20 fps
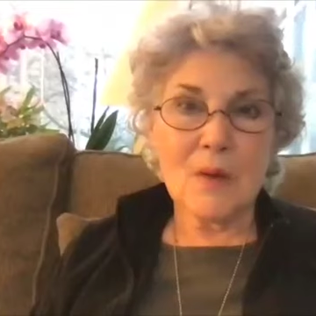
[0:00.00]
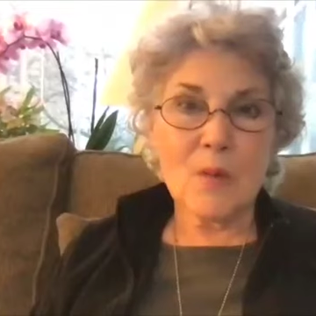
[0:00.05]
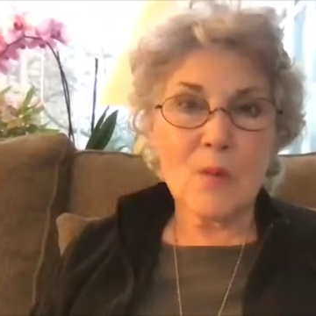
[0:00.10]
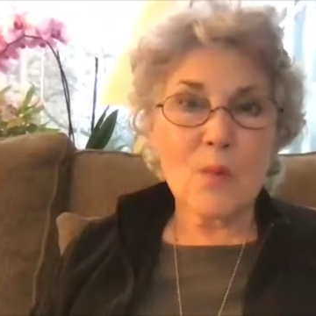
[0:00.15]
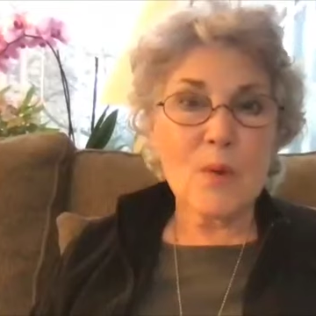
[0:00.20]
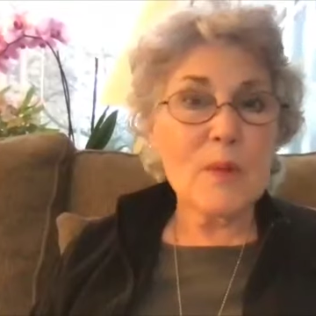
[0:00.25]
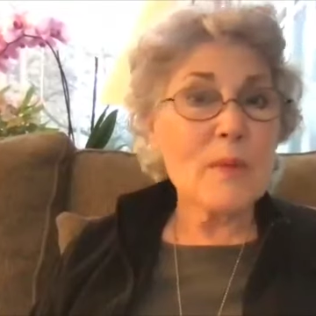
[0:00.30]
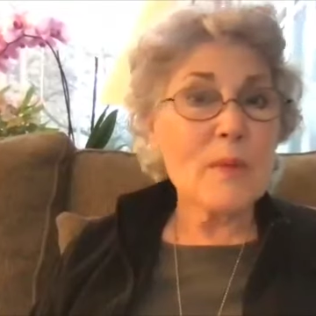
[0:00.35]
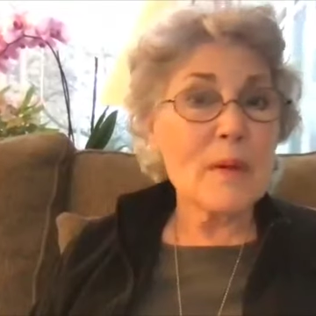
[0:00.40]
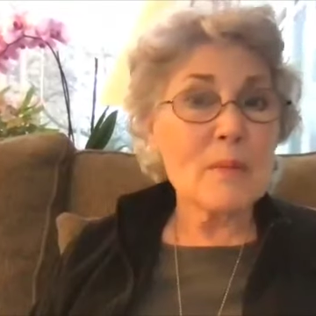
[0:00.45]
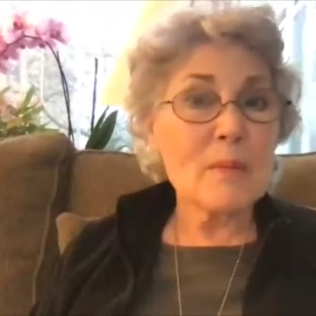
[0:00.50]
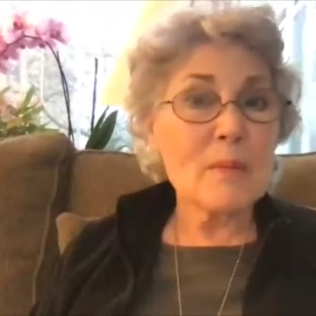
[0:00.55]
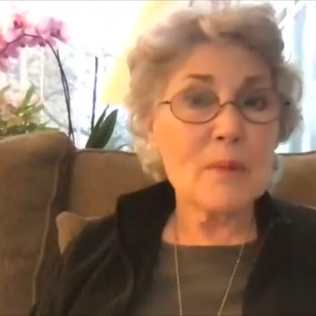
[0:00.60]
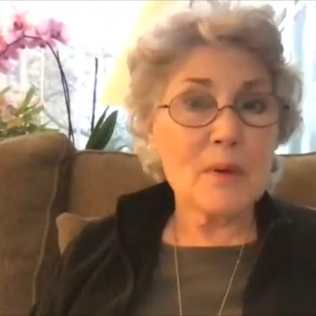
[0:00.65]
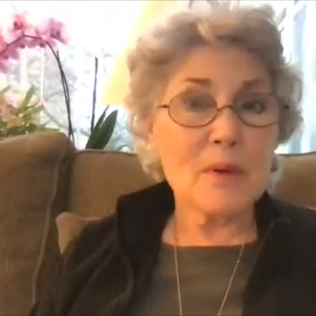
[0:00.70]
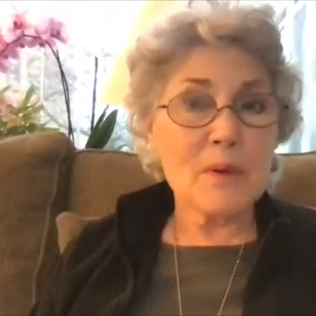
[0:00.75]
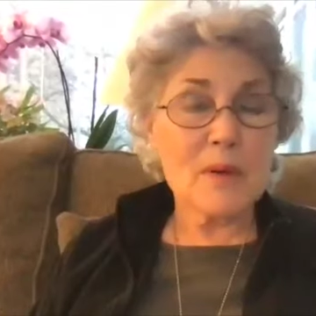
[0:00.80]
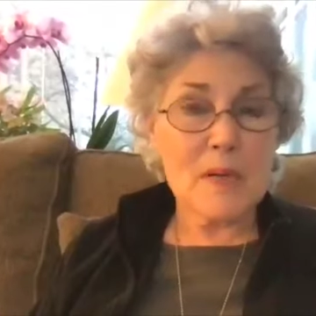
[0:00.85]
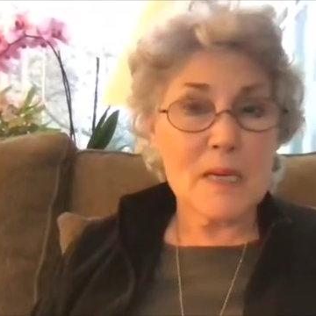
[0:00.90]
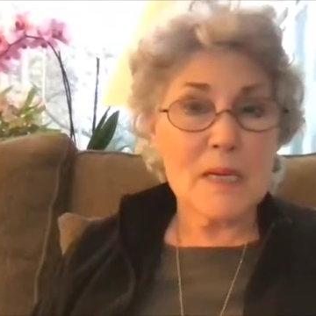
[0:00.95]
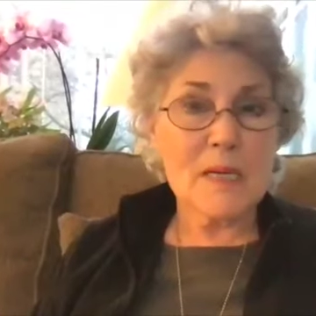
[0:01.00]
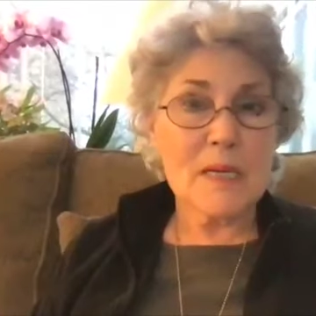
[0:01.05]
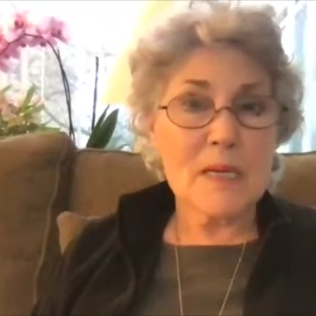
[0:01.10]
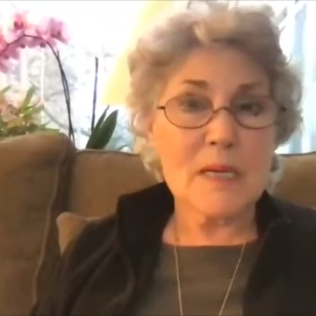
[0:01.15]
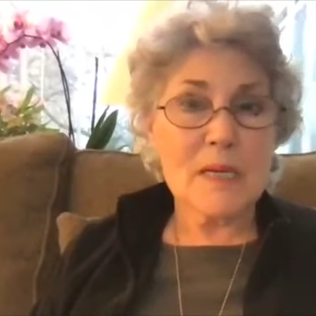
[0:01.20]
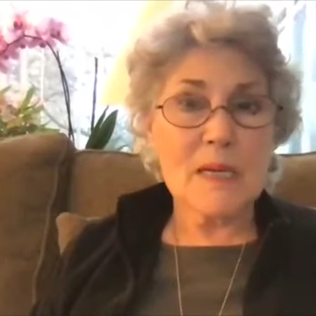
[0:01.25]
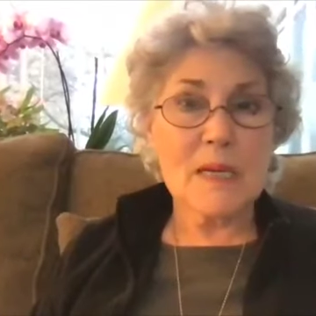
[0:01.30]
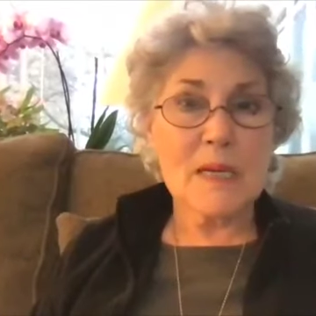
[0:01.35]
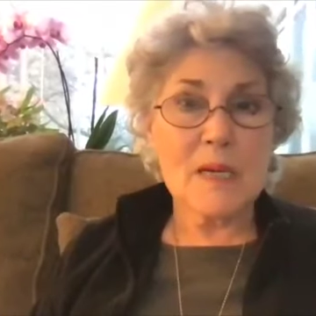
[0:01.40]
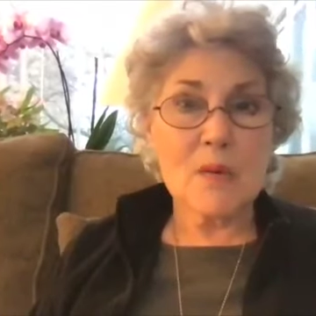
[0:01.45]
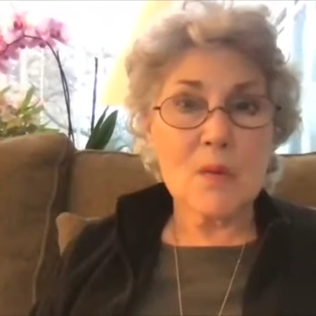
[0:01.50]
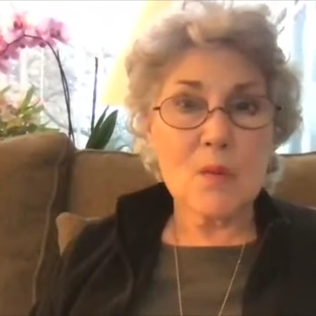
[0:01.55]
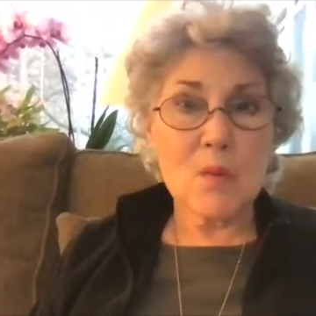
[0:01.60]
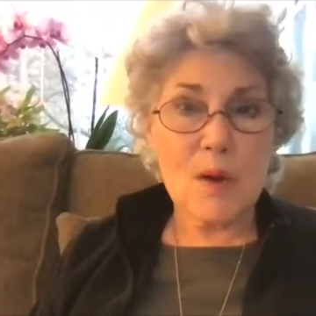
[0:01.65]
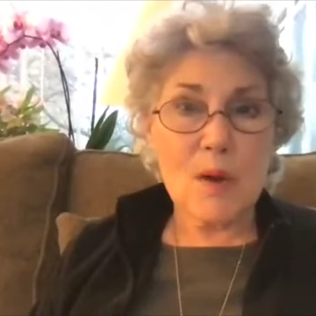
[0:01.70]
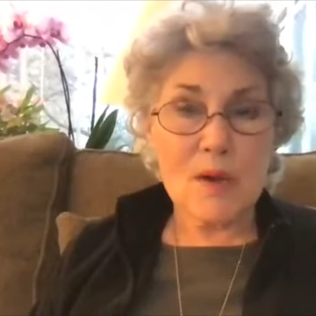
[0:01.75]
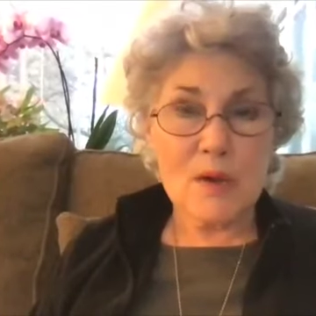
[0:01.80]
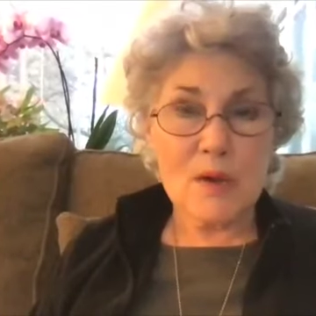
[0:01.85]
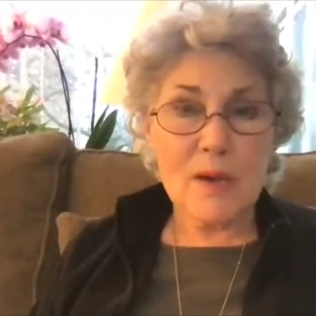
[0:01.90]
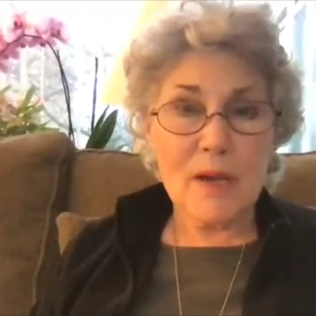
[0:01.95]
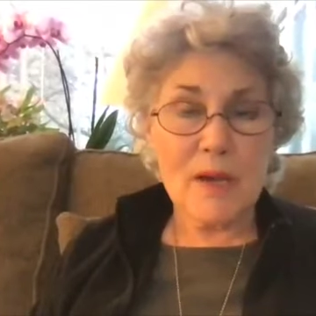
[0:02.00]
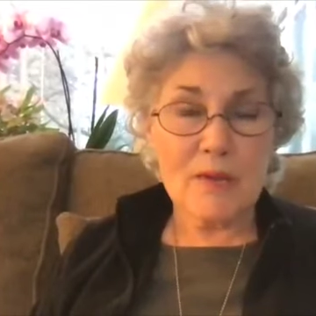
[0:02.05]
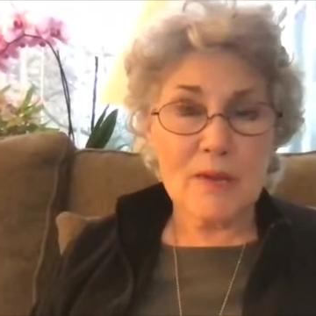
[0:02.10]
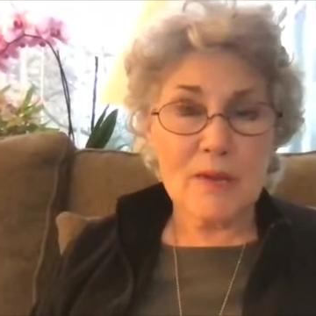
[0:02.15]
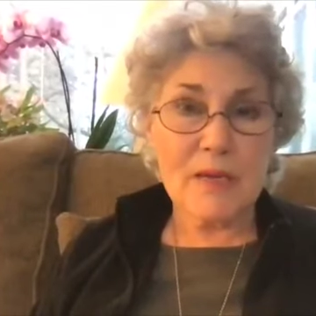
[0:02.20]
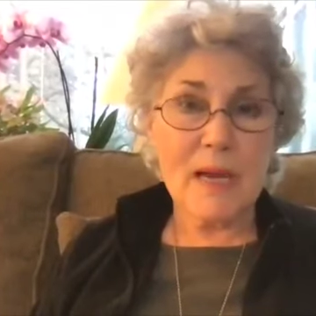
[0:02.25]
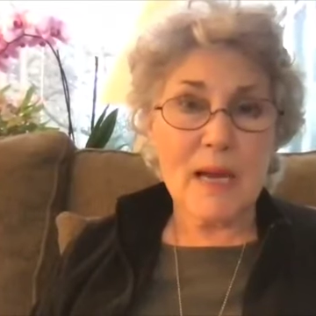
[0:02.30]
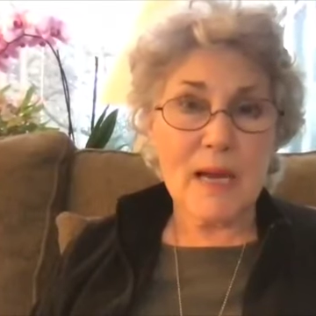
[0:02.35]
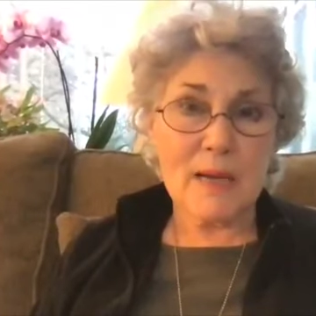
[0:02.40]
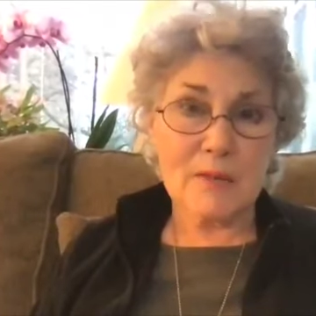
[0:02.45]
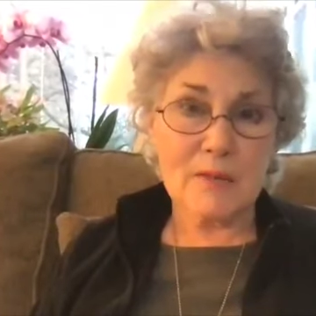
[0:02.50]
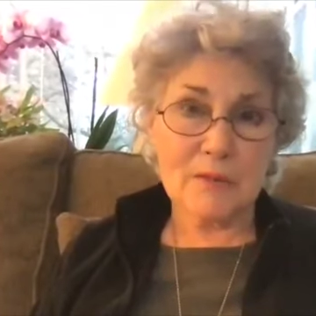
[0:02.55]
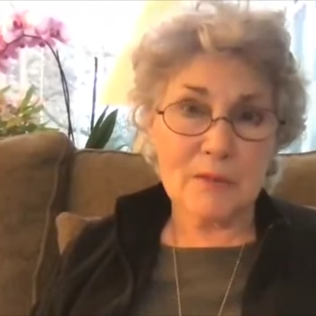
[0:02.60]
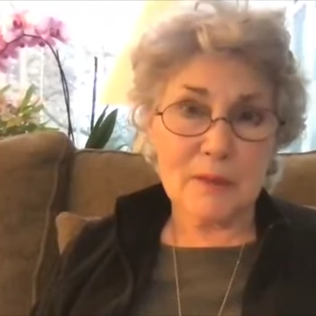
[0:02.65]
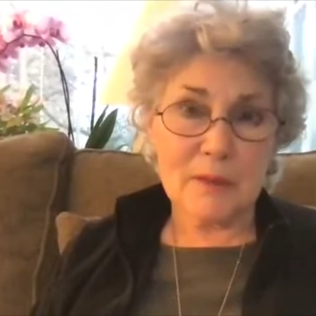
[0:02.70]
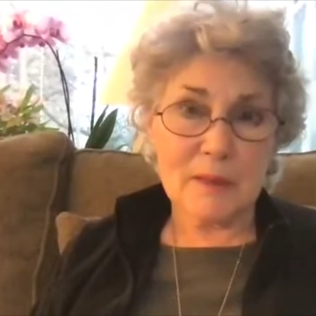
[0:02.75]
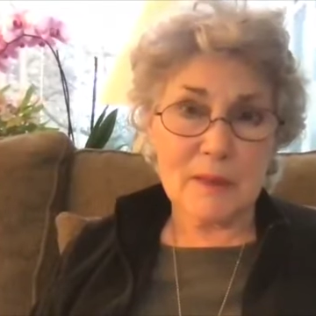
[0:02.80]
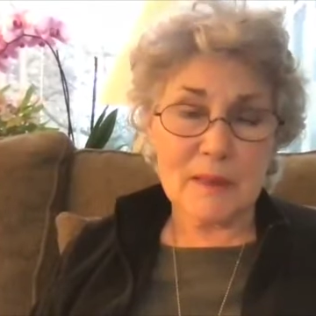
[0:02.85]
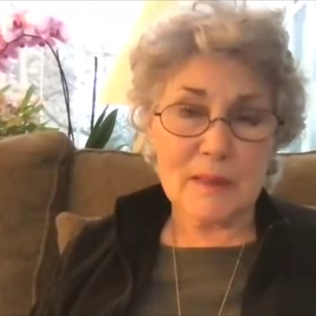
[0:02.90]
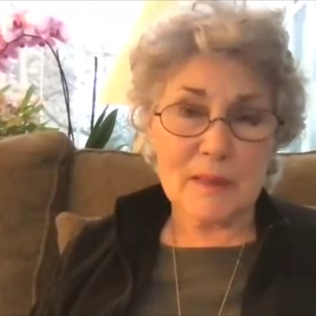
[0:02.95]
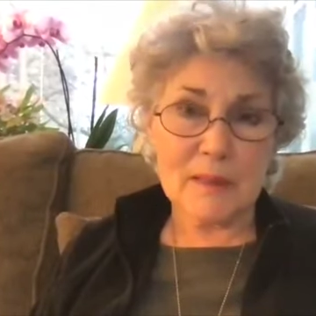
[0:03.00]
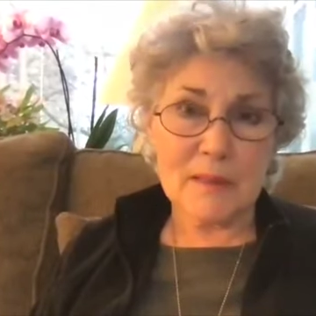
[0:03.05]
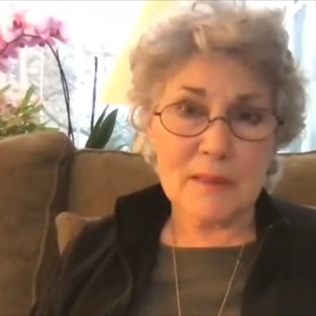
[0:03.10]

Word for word: remember when you're having conflict,